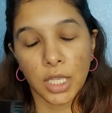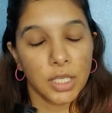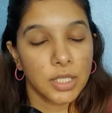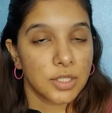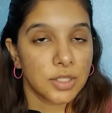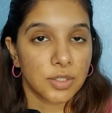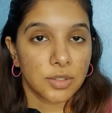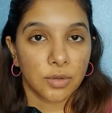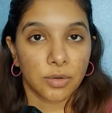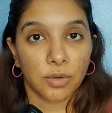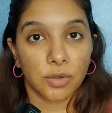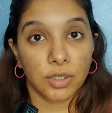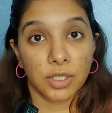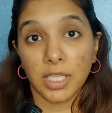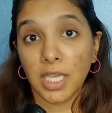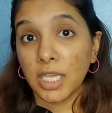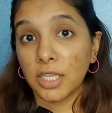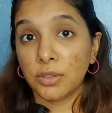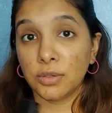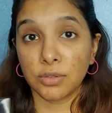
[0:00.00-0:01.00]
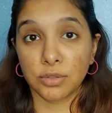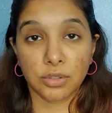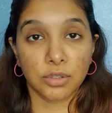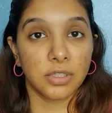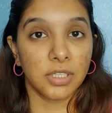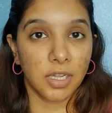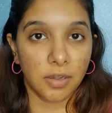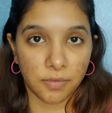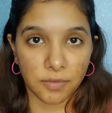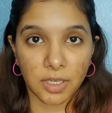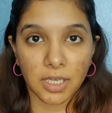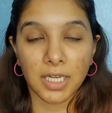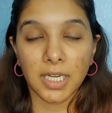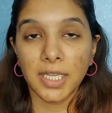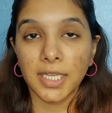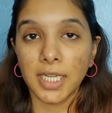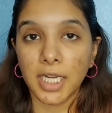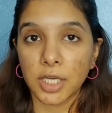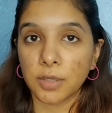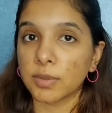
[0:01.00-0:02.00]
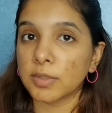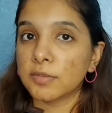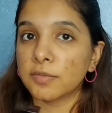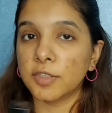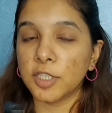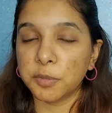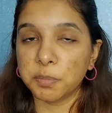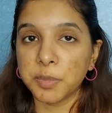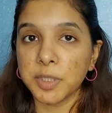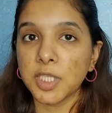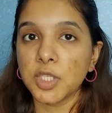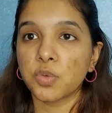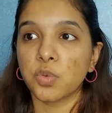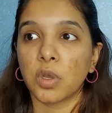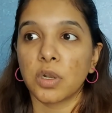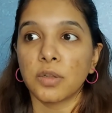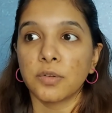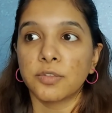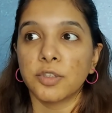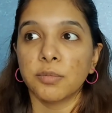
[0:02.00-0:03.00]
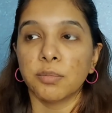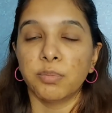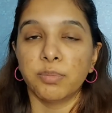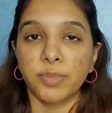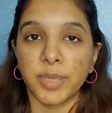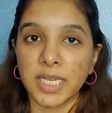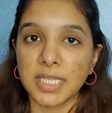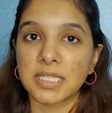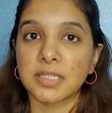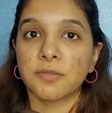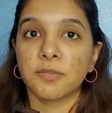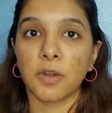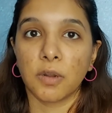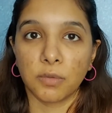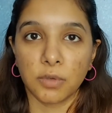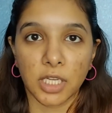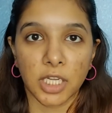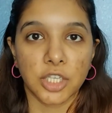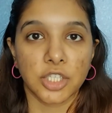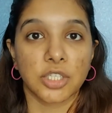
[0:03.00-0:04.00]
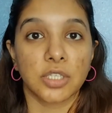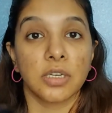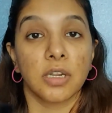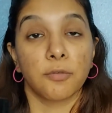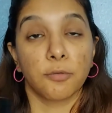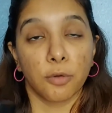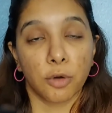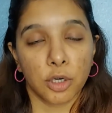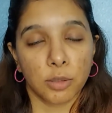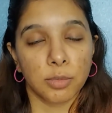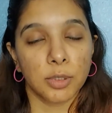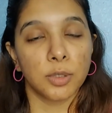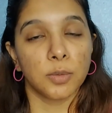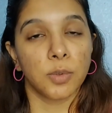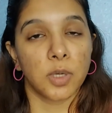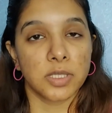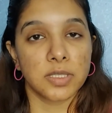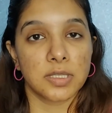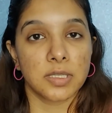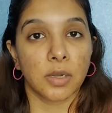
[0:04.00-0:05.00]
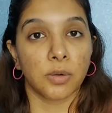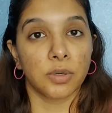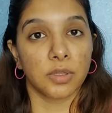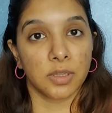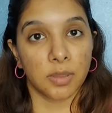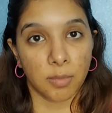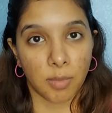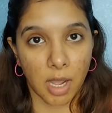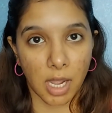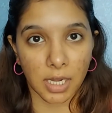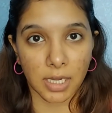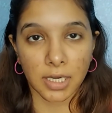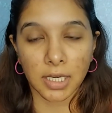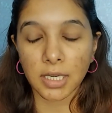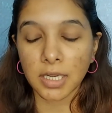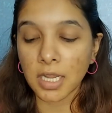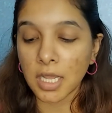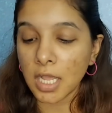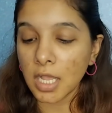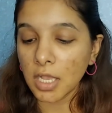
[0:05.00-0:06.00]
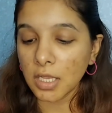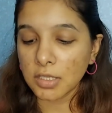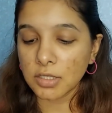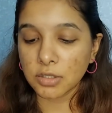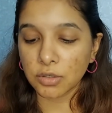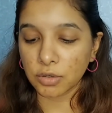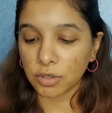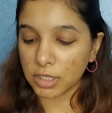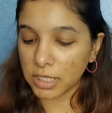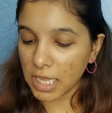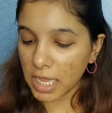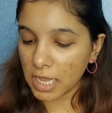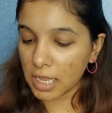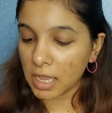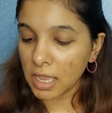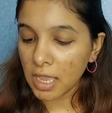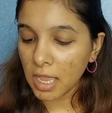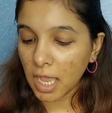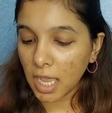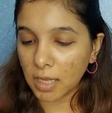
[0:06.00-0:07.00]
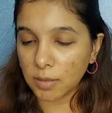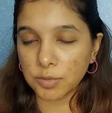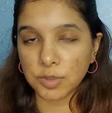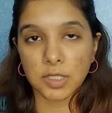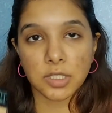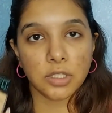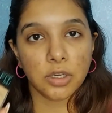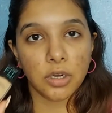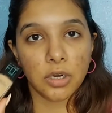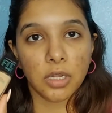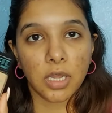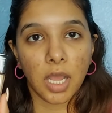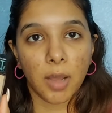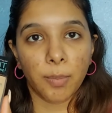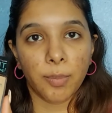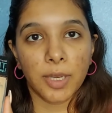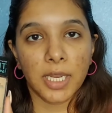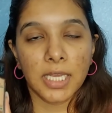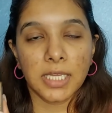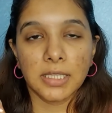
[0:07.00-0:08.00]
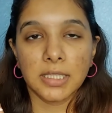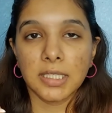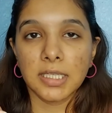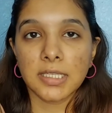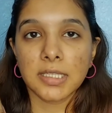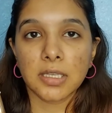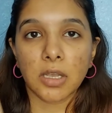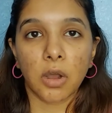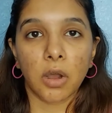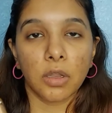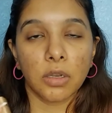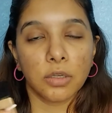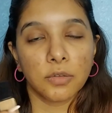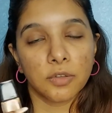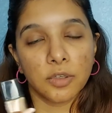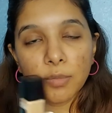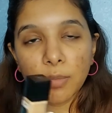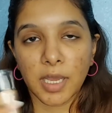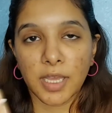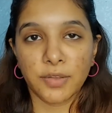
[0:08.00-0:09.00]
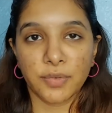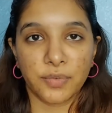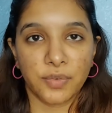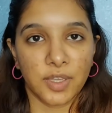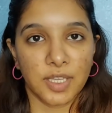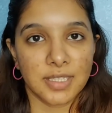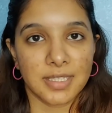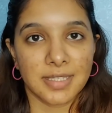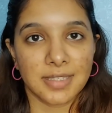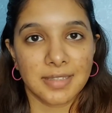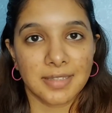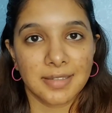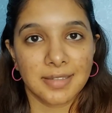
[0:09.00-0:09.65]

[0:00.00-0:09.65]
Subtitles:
So yeah, you should definitely get one. Fit Me is one of the best foundation, affordable ones out in the market. So yeah, I'm just gonna apply this all over my face.